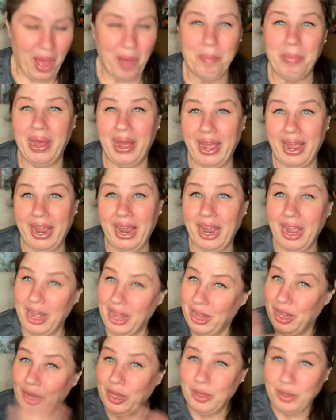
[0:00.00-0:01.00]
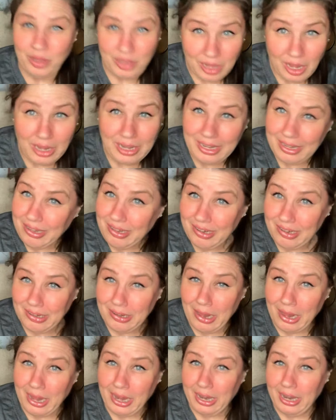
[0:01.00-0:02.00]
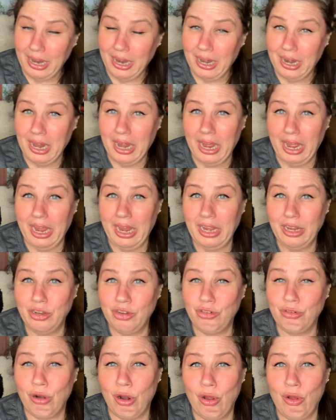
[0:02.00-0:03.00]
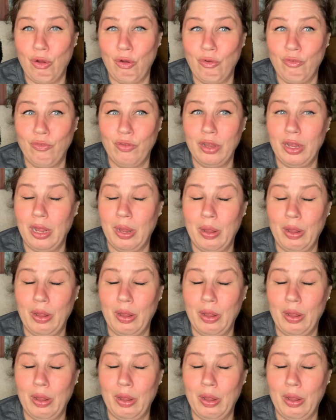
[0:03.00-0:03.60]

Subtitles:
My youngest son and I drove